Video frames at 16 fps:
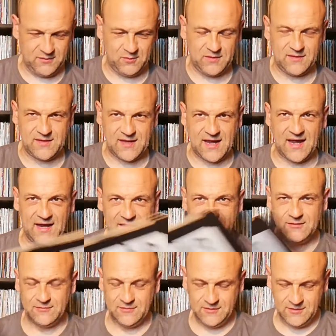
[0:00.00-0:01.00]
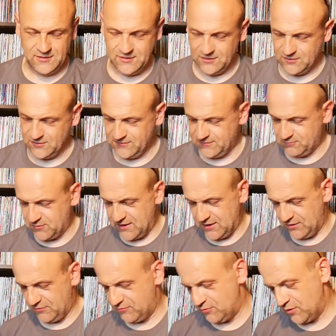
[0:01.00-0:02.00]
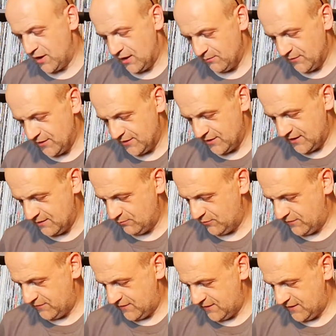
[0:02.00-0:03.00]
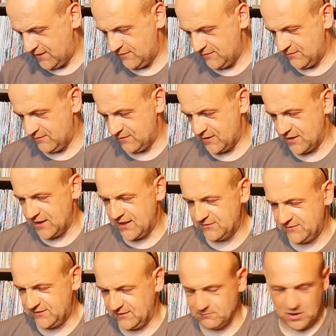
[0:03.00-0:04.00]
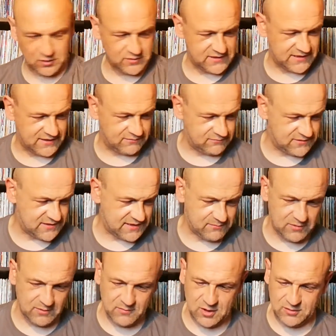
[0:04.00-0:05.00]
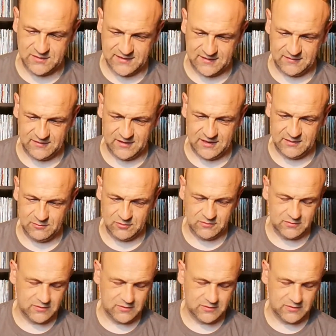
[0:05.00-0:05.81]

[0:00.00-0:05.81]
with that because of when I grew up than I am with the classic Motown, Tamla Motown label.